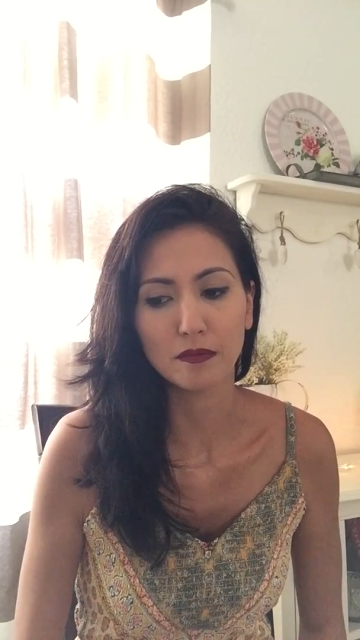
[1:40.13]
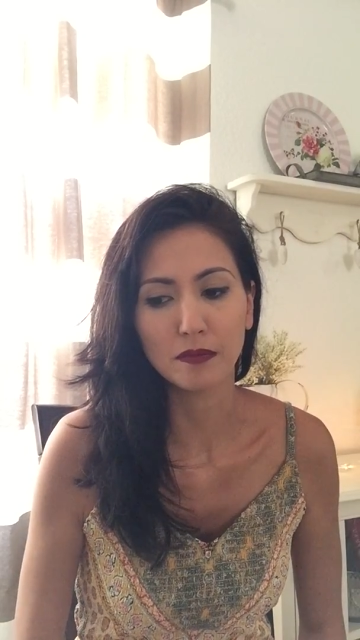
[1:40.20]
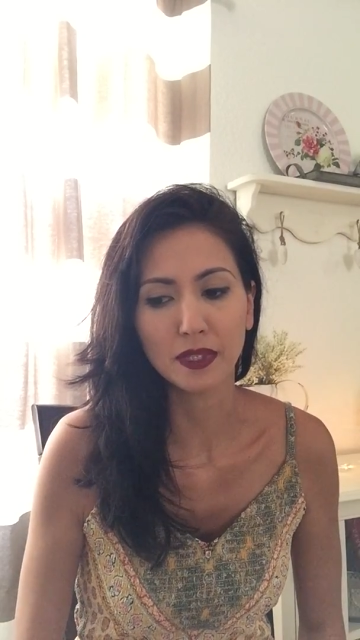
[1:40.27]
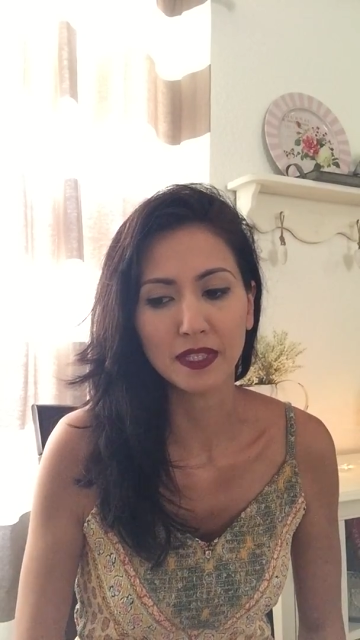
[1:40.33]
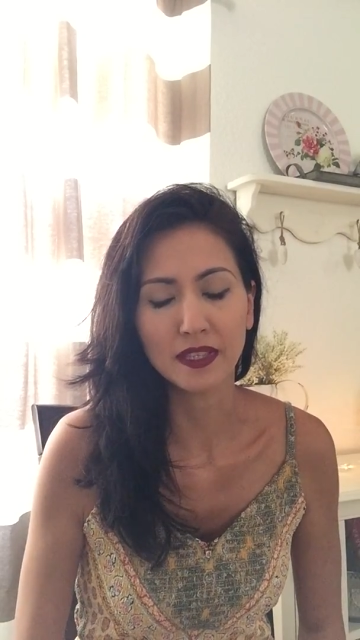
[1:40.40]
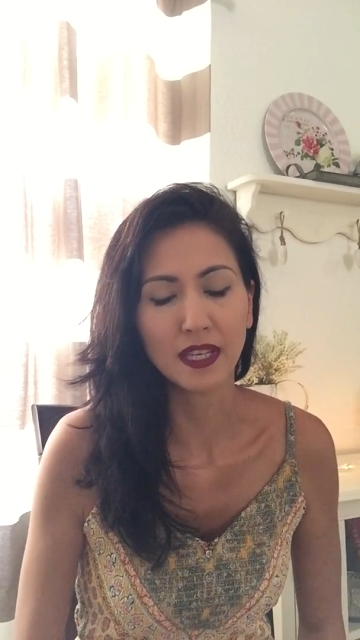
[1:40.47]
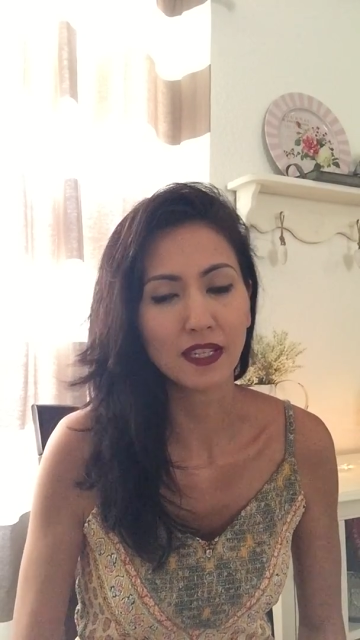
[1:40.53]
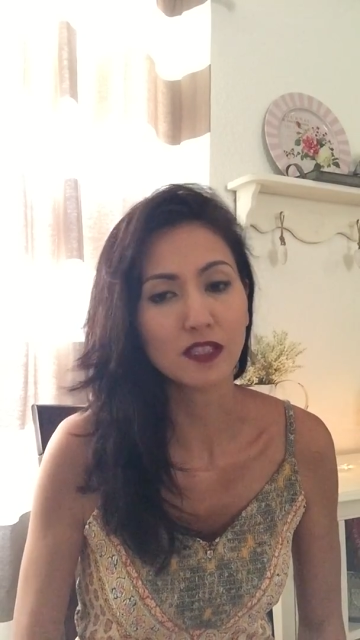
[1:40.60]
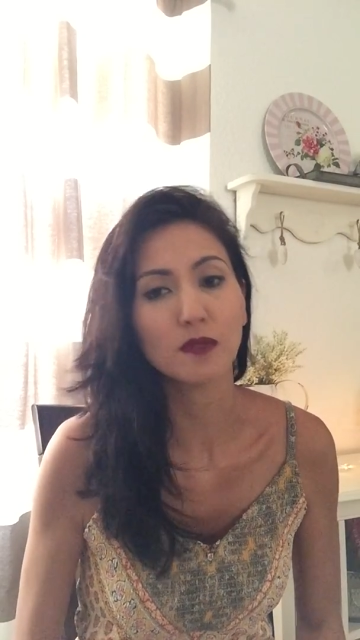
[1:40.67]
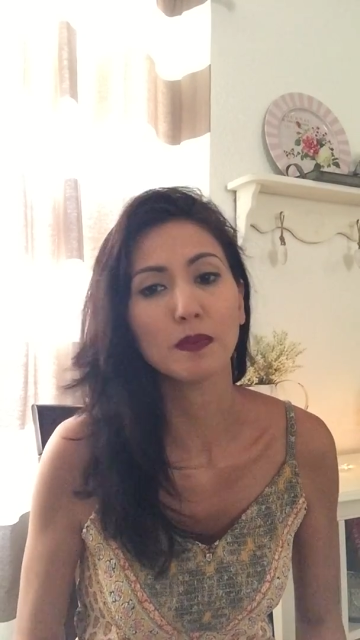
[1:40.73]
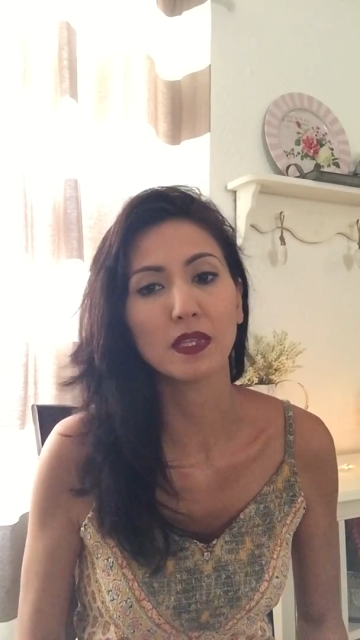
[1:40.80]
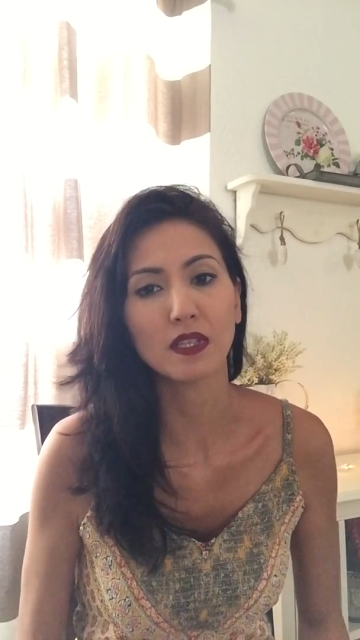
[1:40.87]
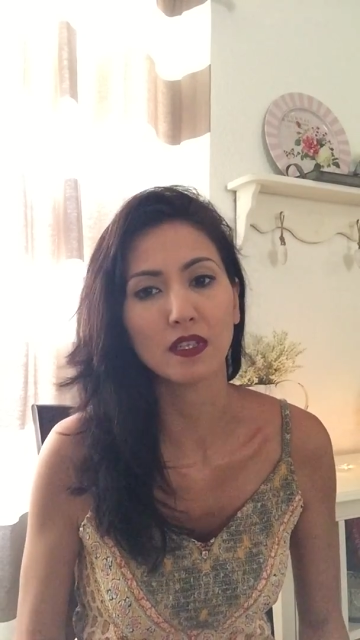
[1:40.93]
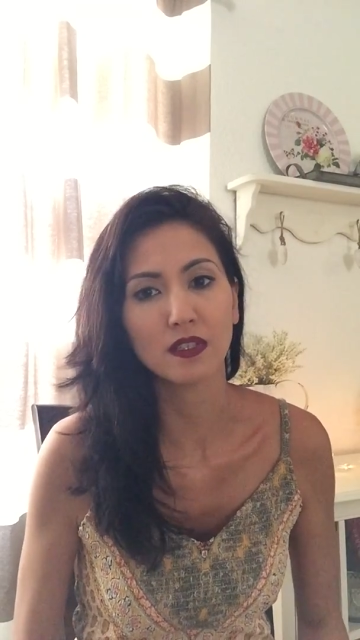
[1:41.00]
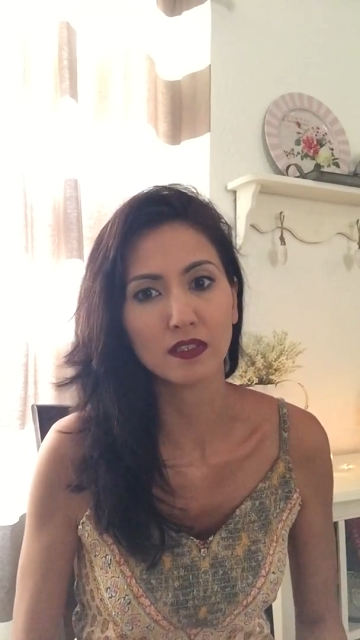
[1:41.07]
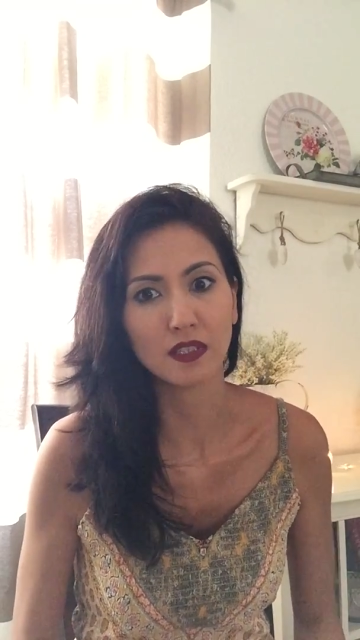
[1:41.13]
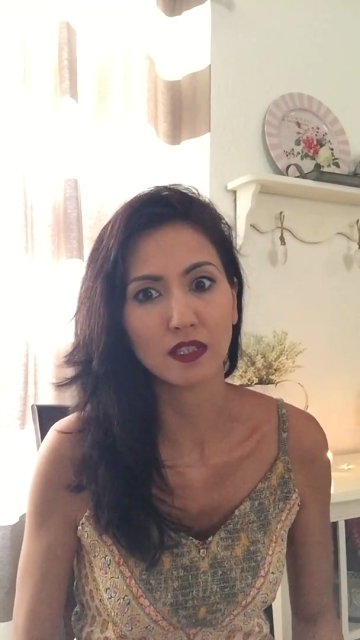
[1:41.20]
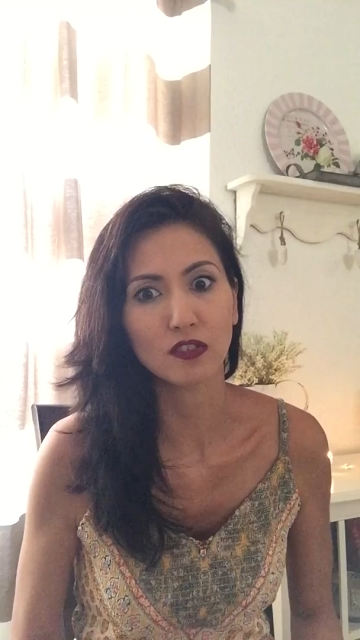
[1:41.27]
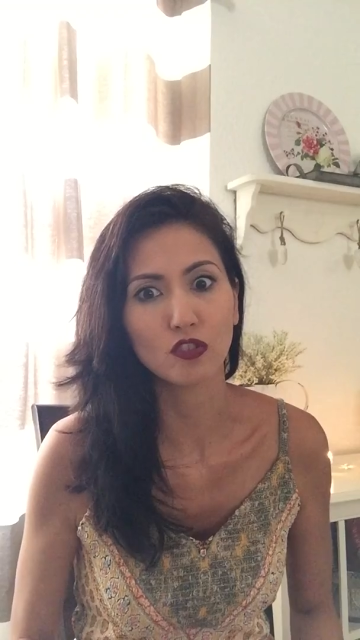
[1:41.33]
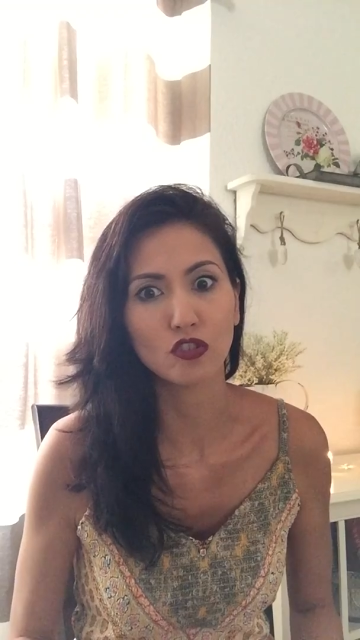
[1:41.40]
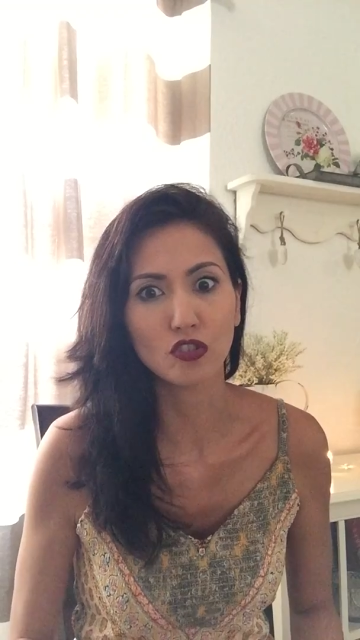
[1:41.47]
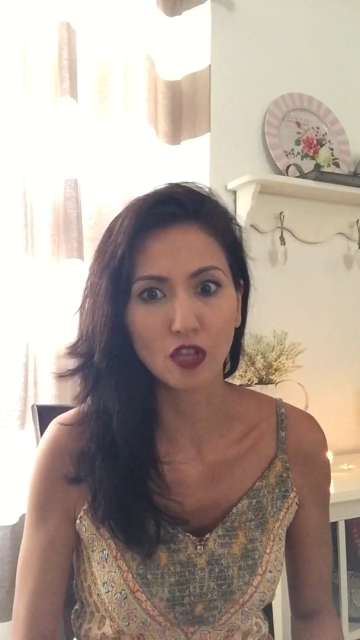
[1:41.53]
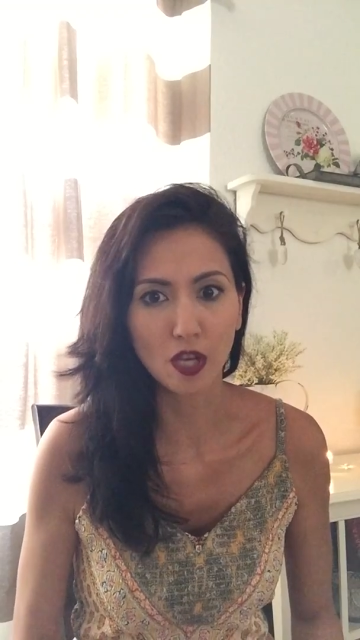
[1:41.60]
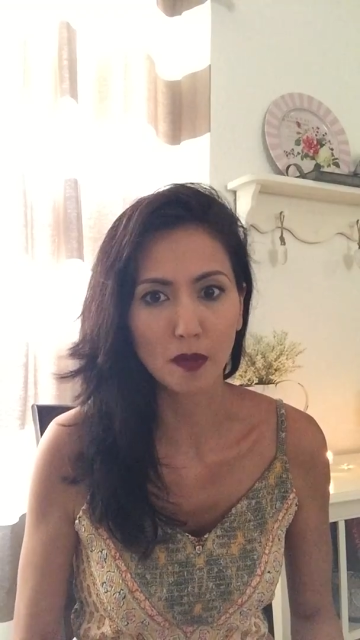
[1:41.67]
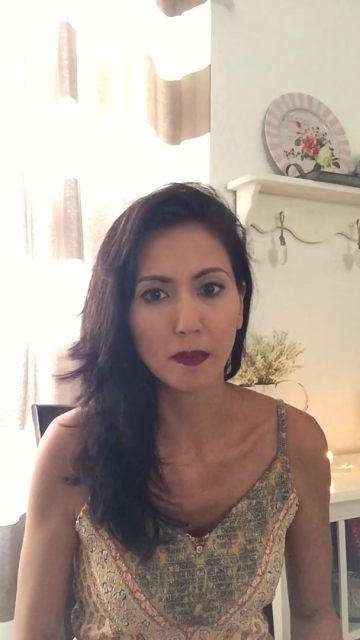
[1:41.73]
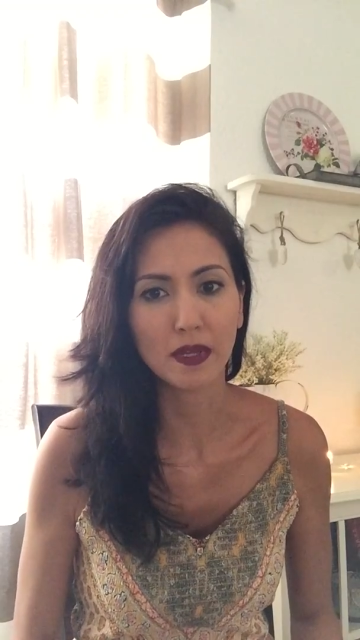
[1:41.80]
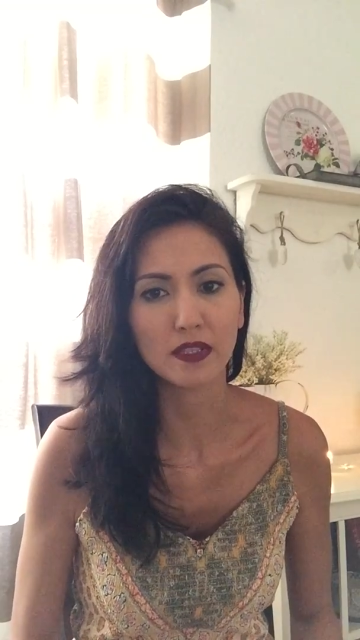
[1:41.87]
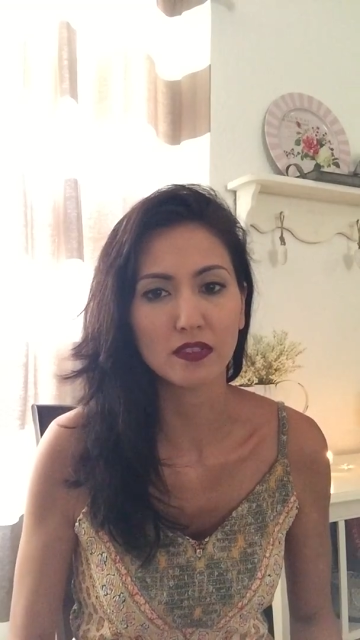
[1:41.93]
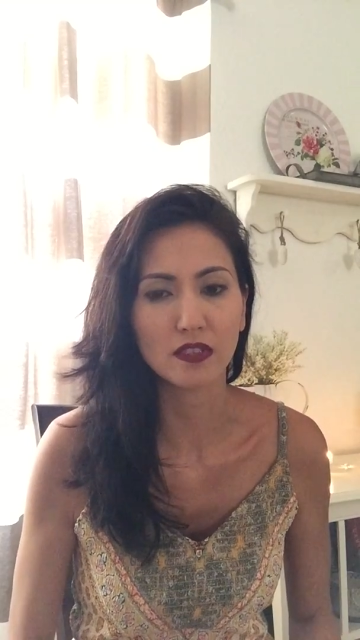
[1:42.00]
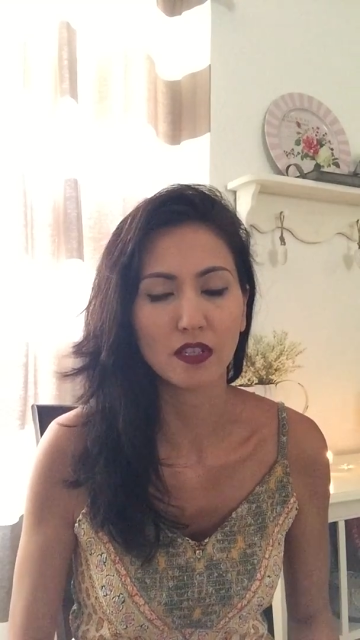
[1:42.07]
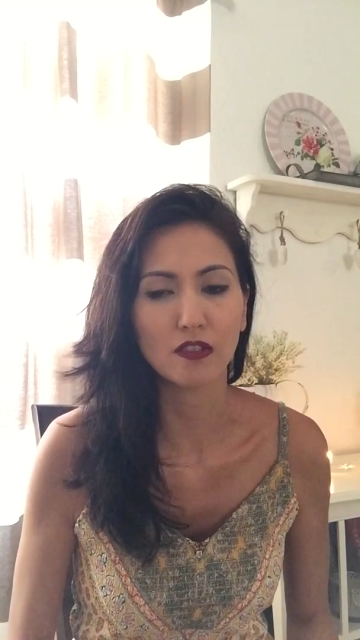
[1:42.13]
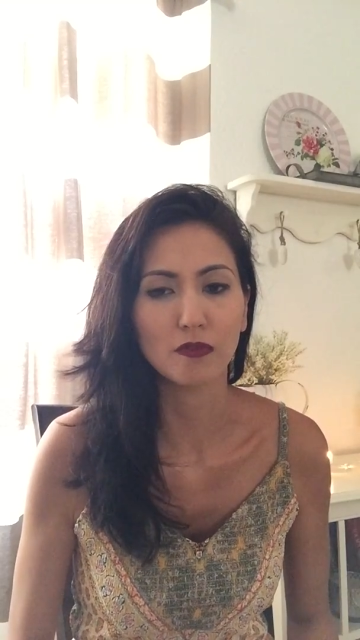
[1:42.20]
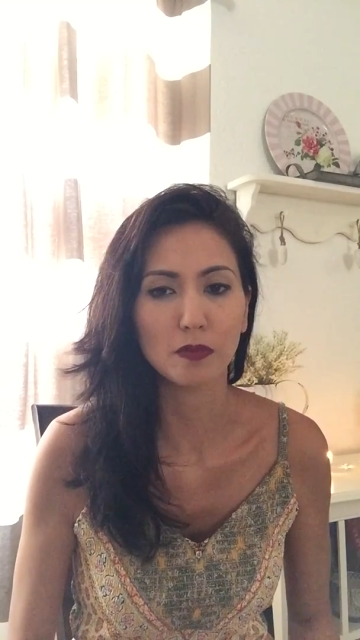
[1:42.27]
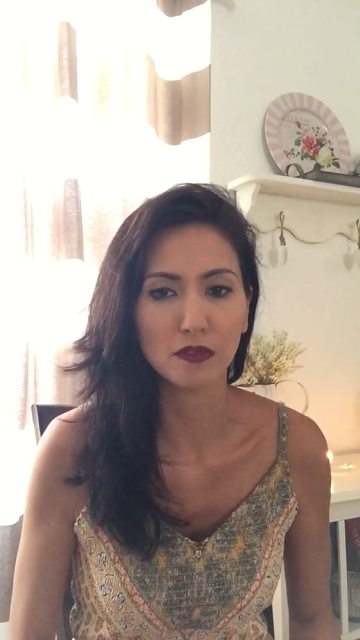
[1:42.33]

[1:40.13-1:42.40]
but that's because I stop myself